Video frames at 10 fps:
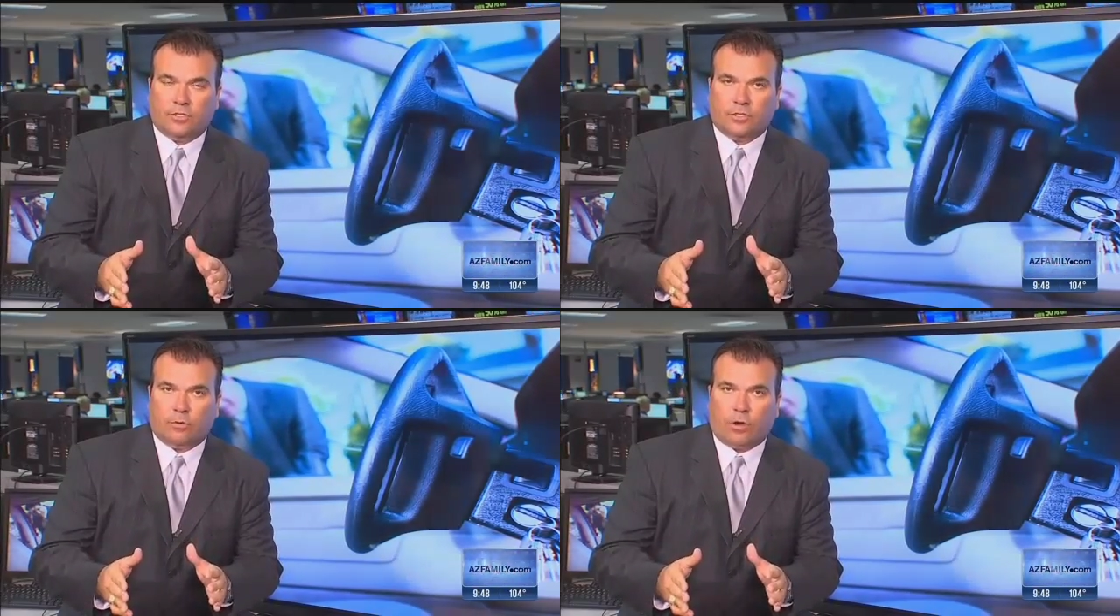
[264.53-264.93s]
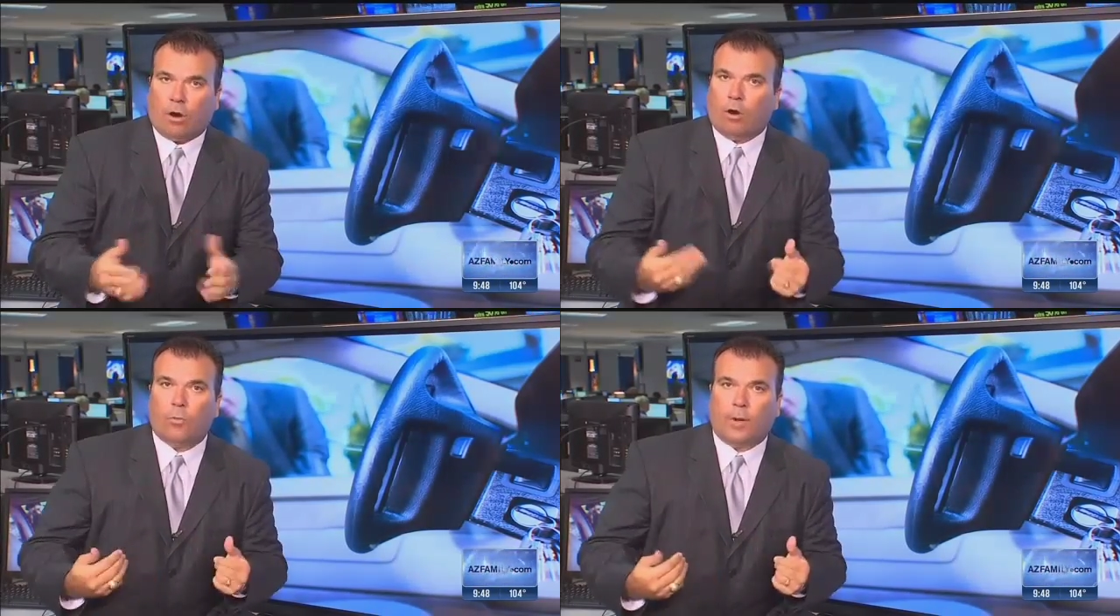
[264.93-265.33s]
just go to
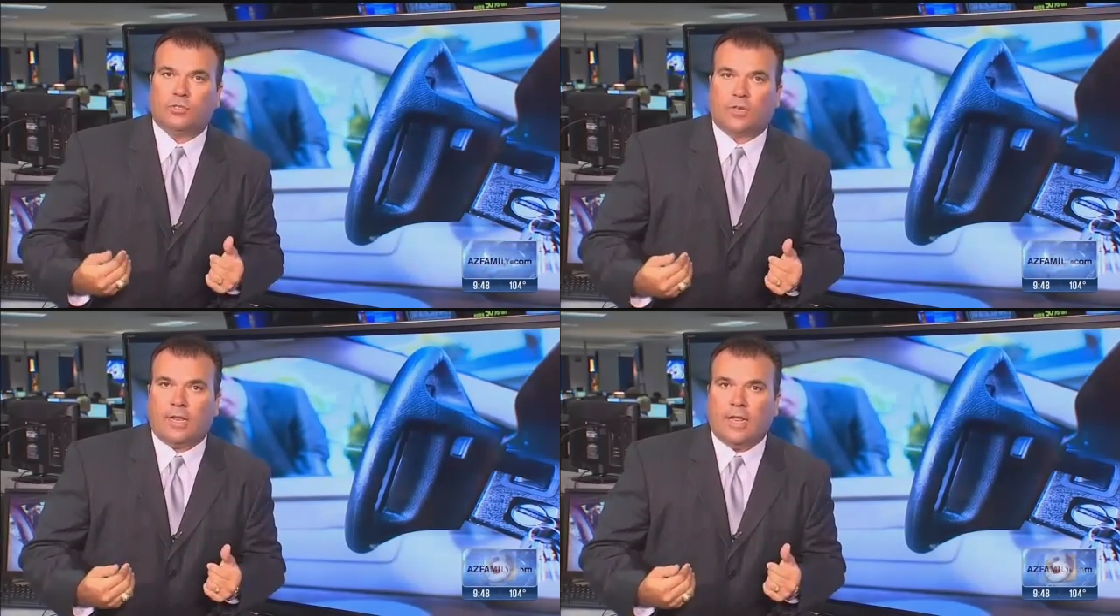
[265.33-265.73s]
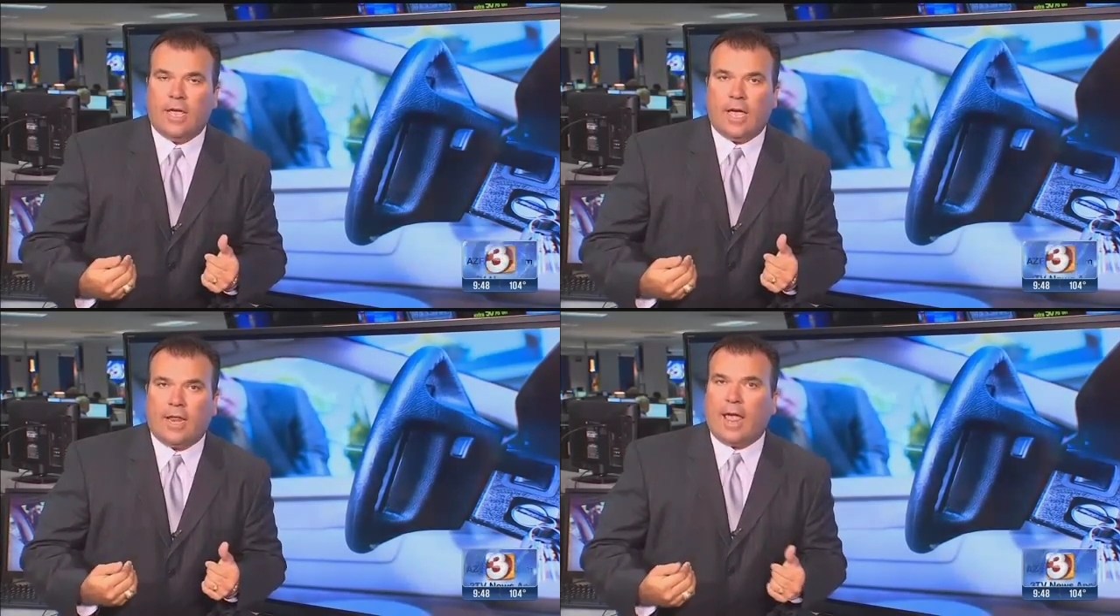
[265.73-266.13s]
our website
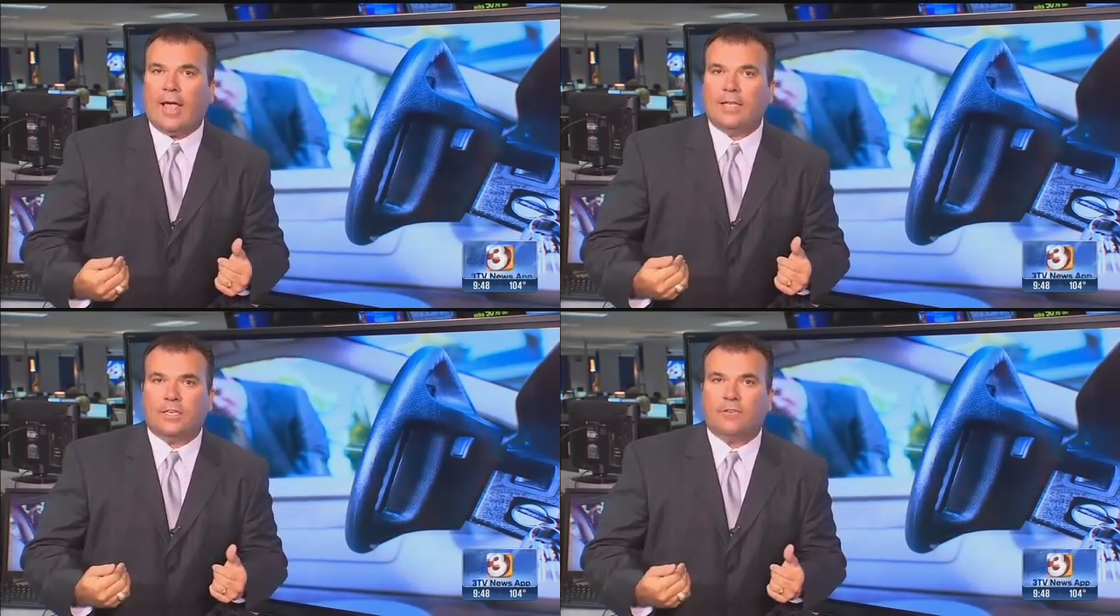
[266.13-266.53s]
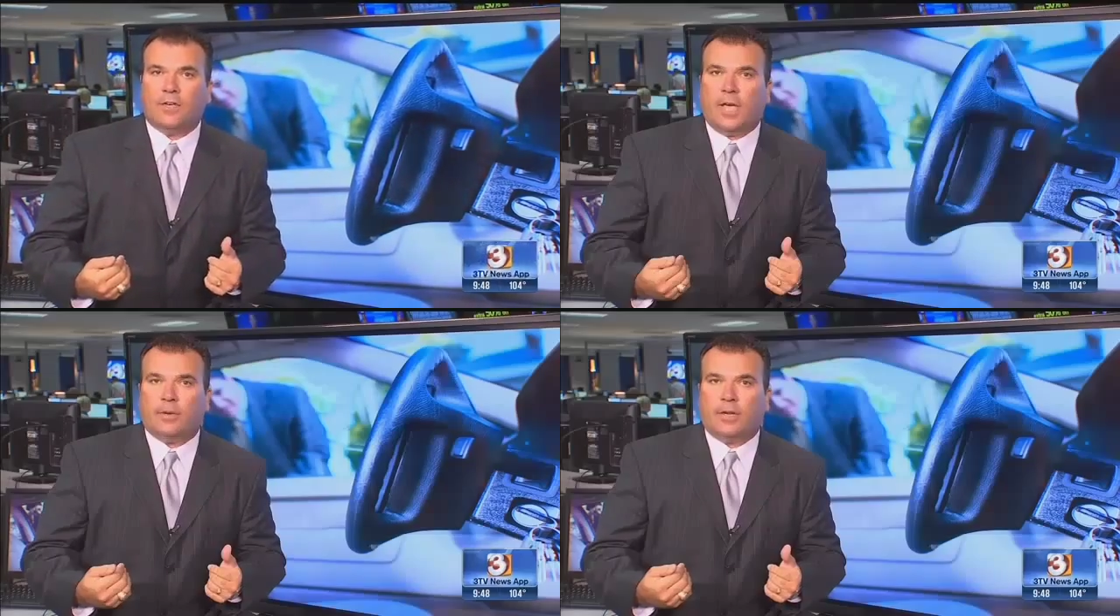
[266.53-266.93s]
at
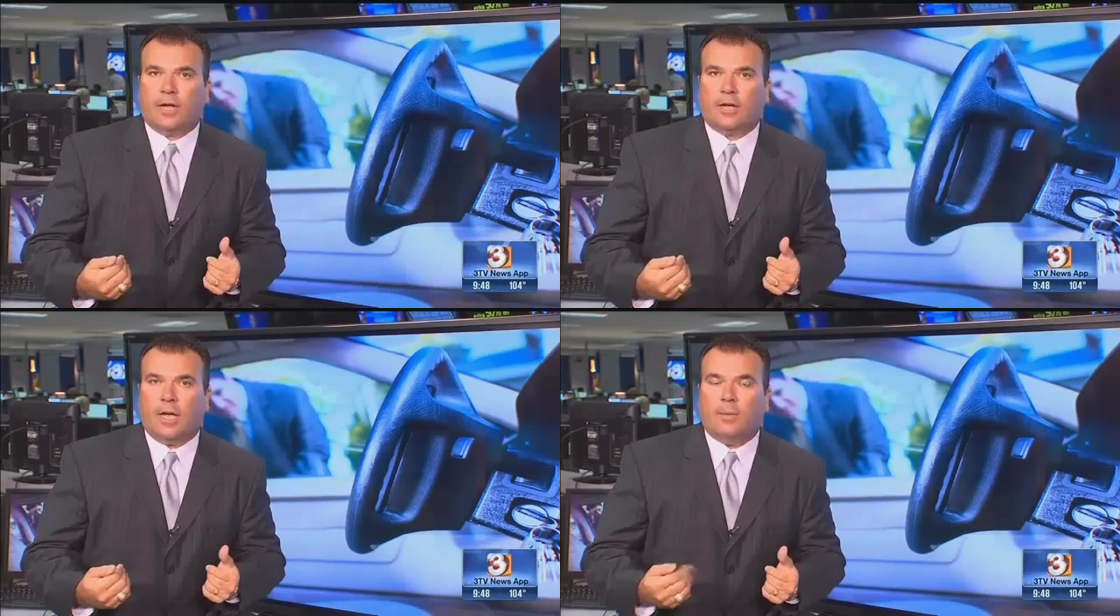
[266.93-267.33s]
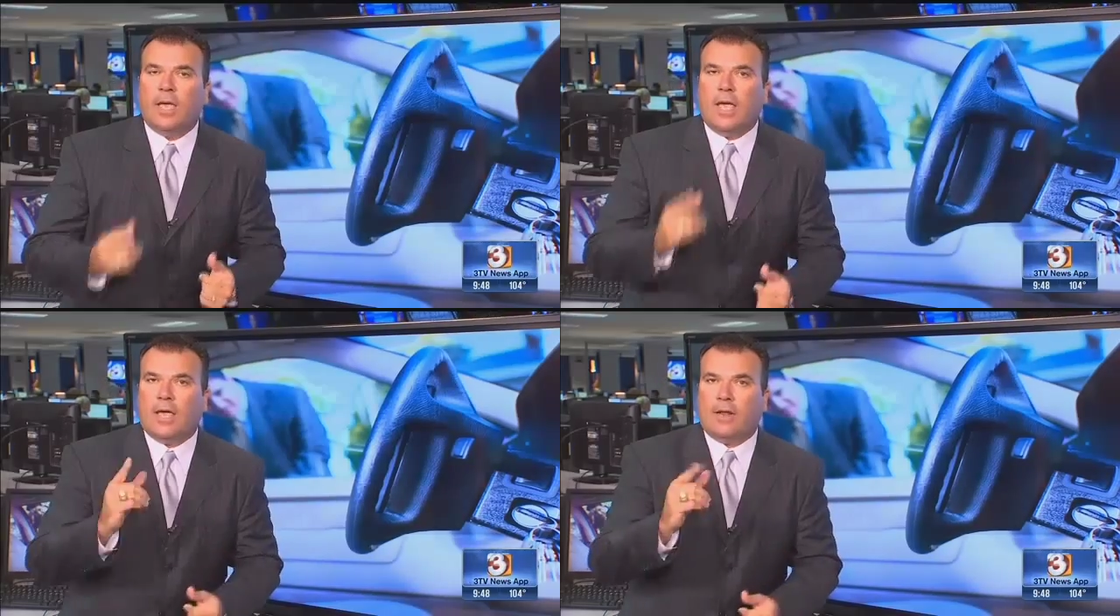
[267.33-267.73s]
azfamily.com,
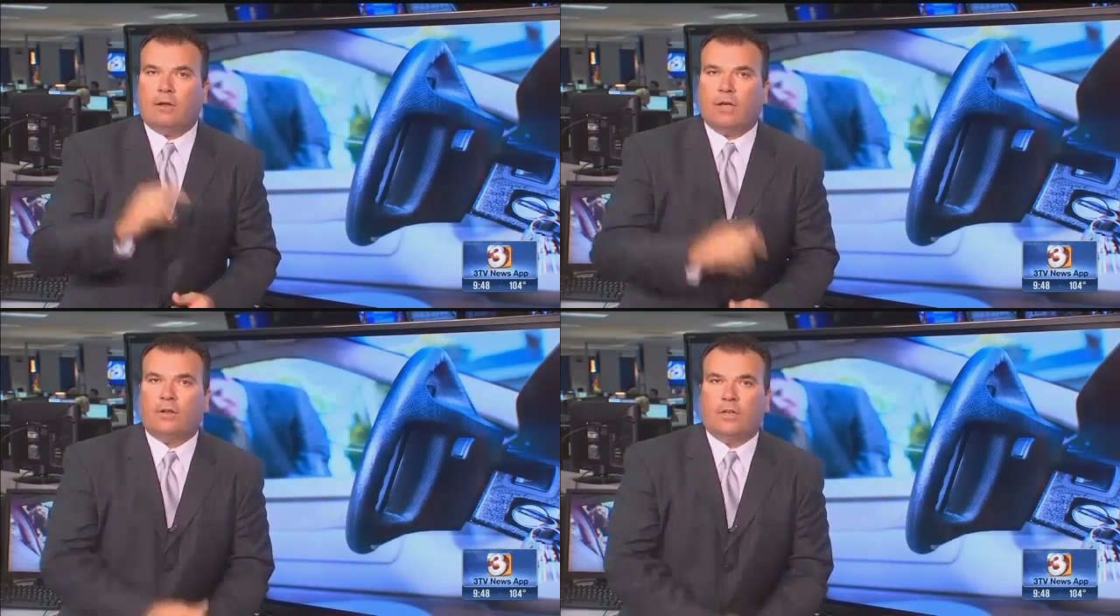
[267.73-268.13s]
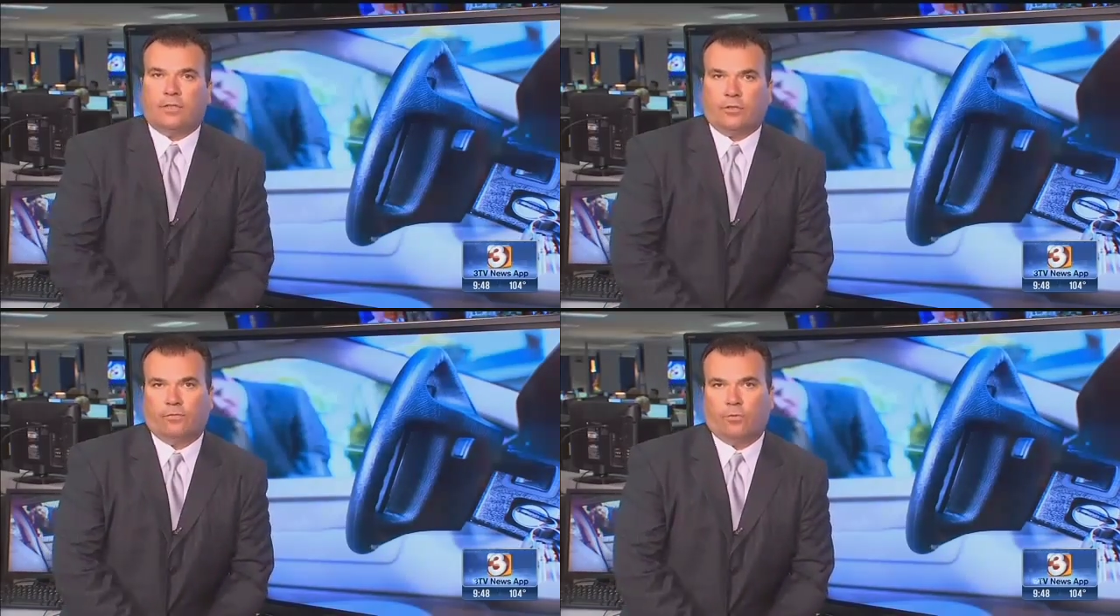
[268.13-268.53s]
and I'll have a
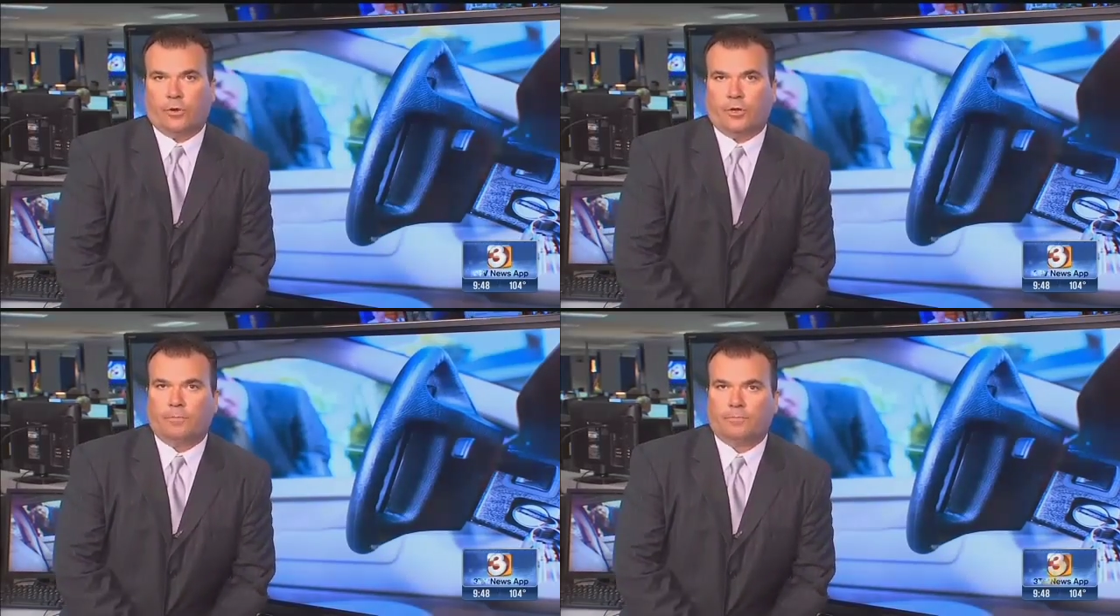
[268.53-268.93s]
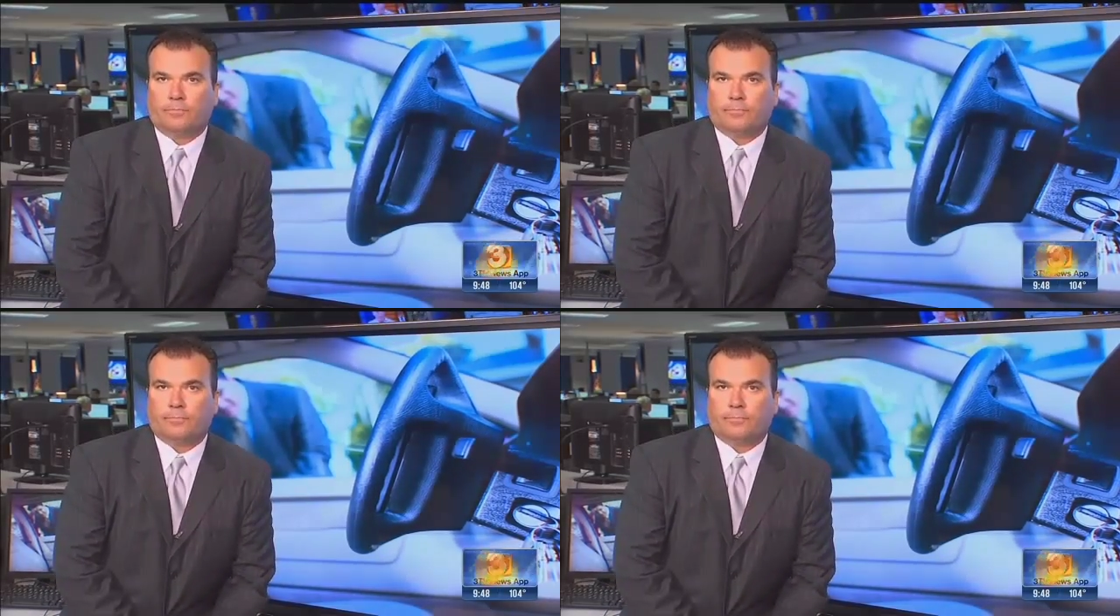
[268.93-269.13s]
link there for you.